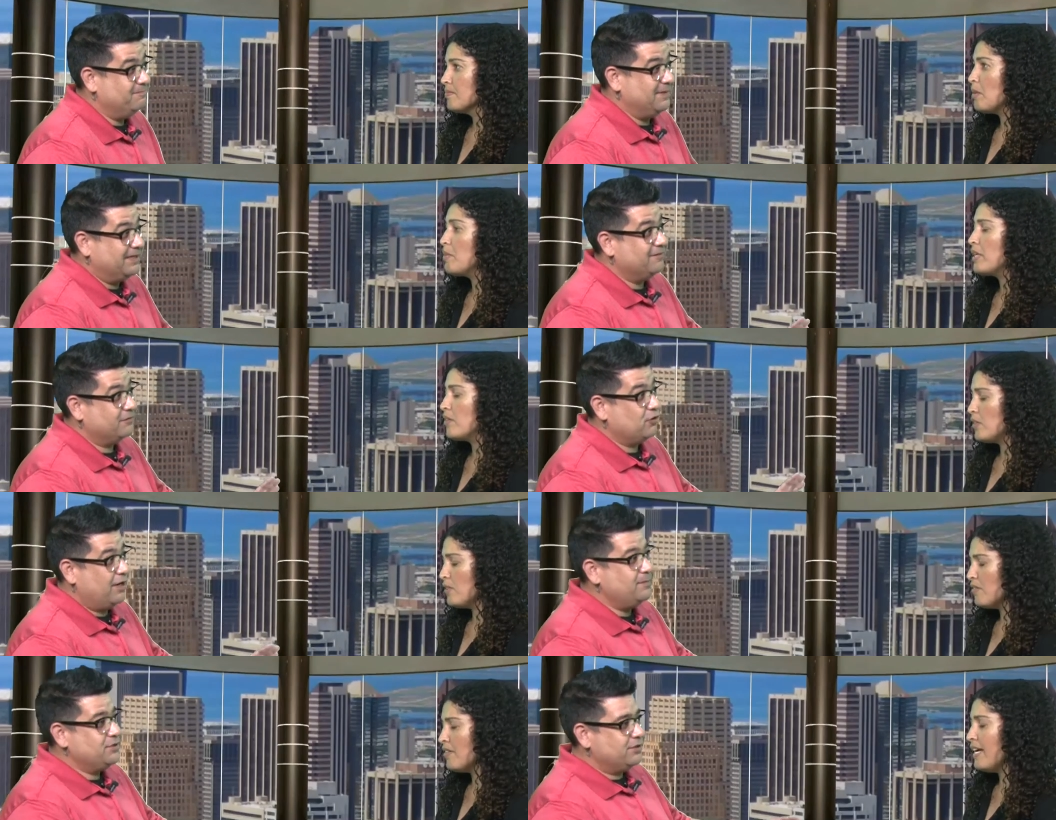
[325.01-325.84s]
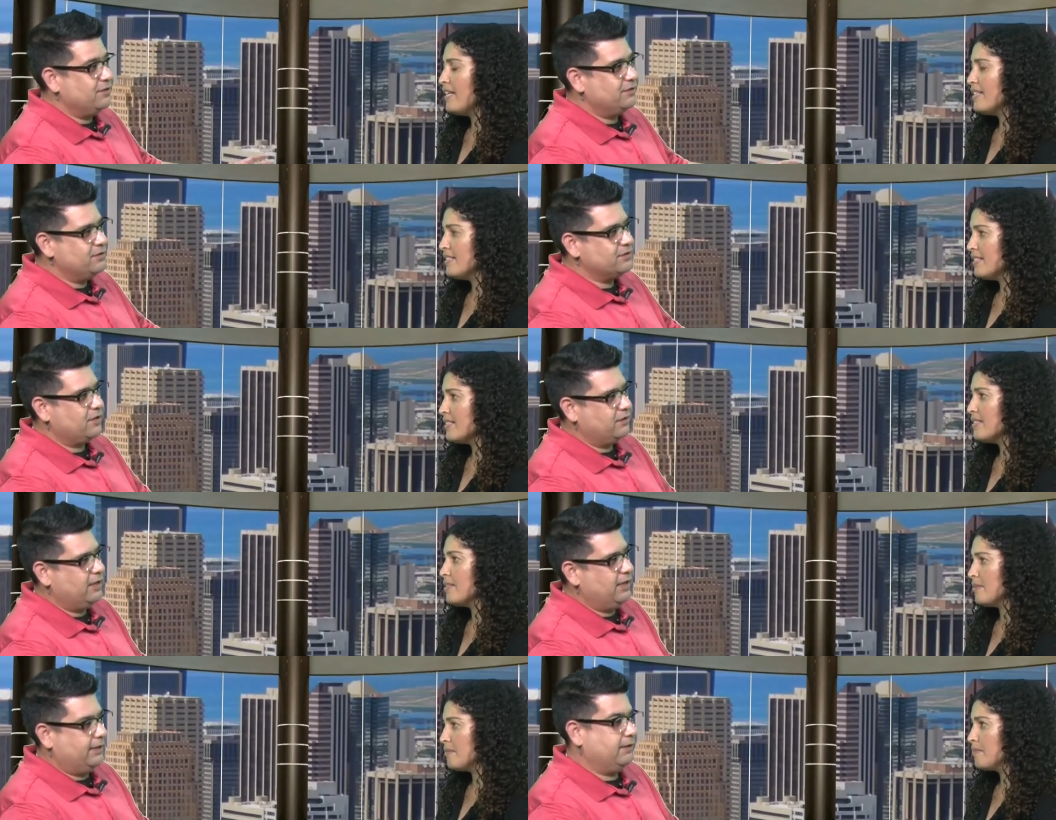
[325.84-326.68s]
Speaker 1: big, big of crimes. You know, these aren't
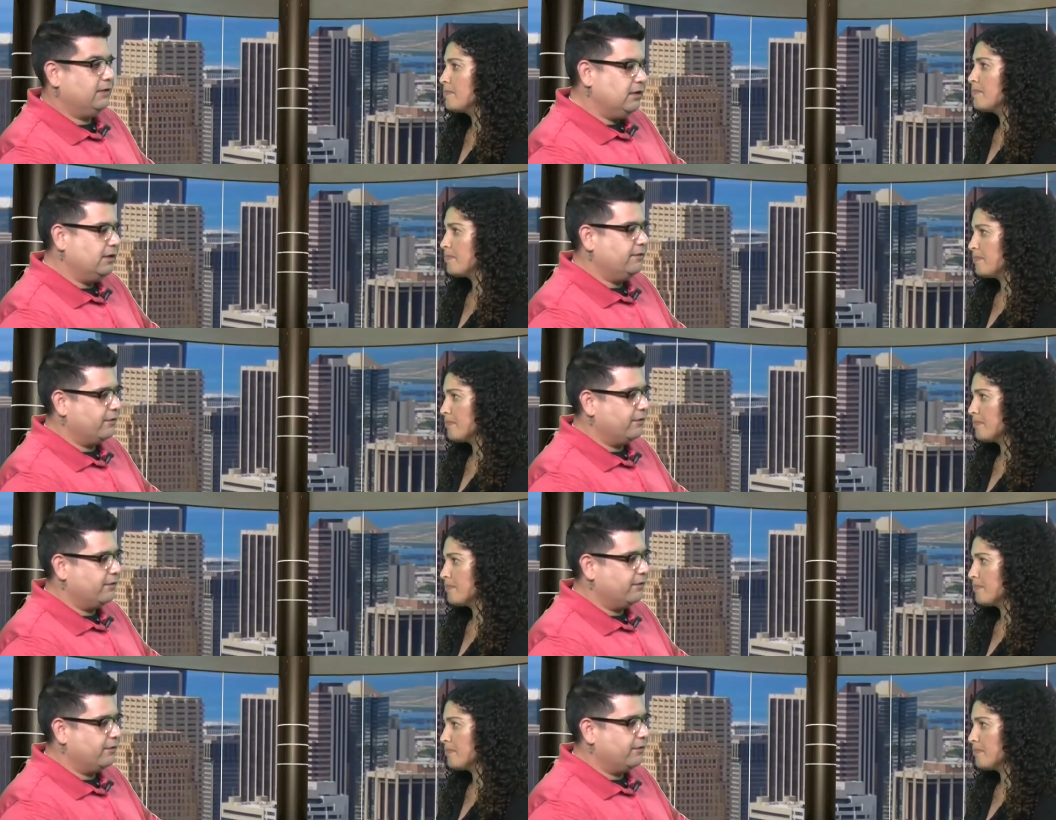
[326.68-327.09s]
like they're